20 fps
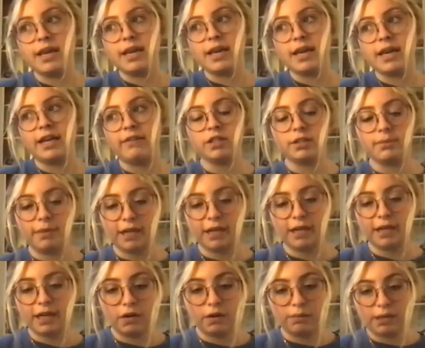is like if there's
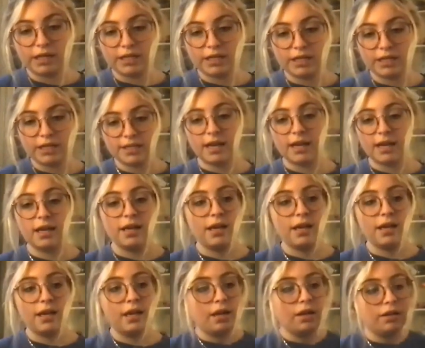something I know I want to
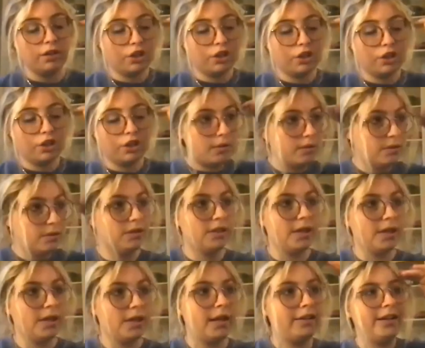say, just
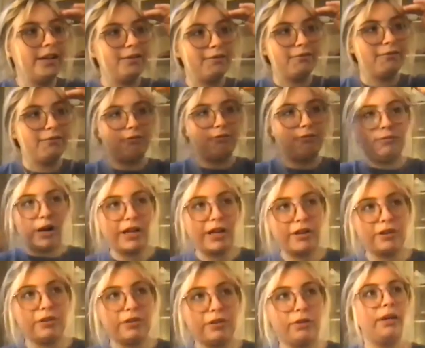kind of like
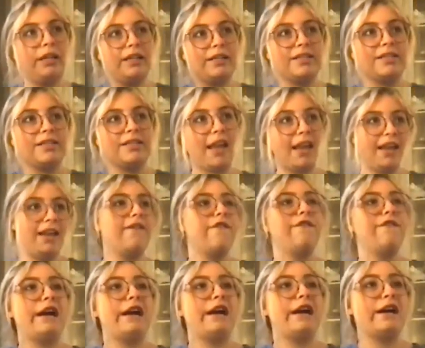running through it and
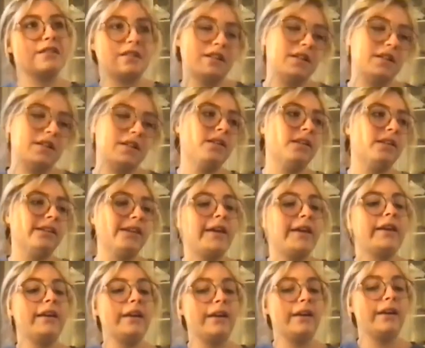saying it faster
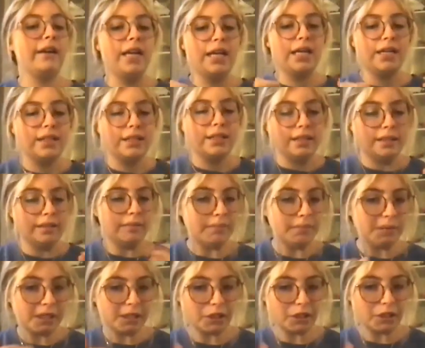than like
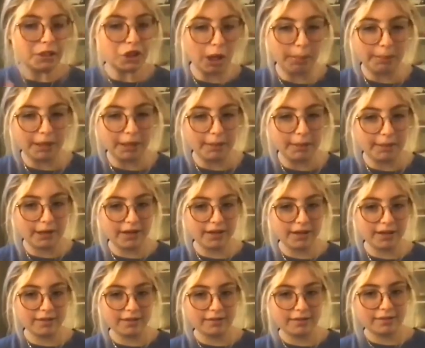being choppy
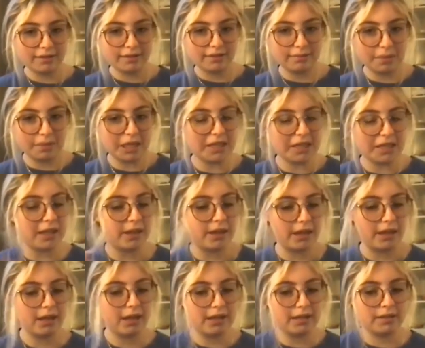about it. Because I
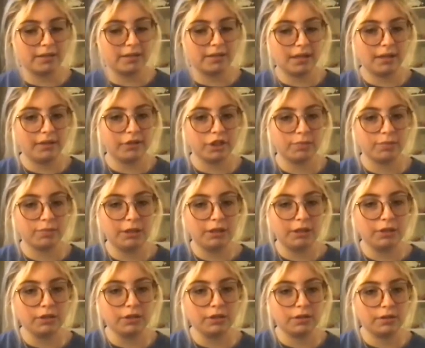think as English
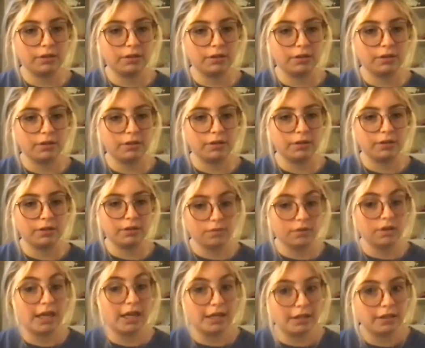speakers
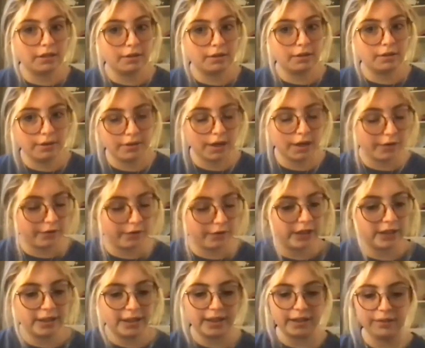tend to do
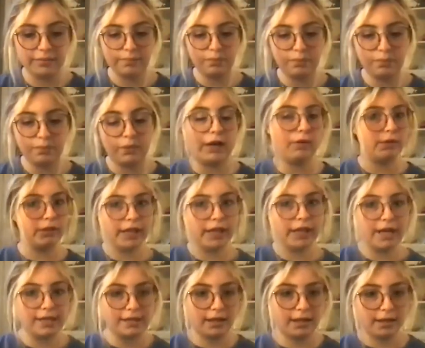stuff like that
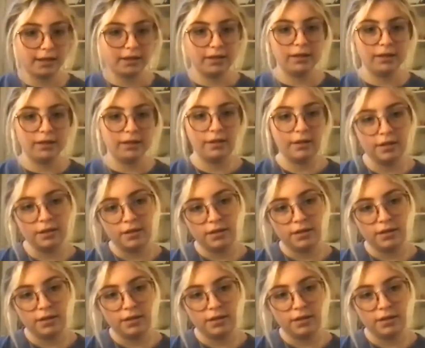without realizing it.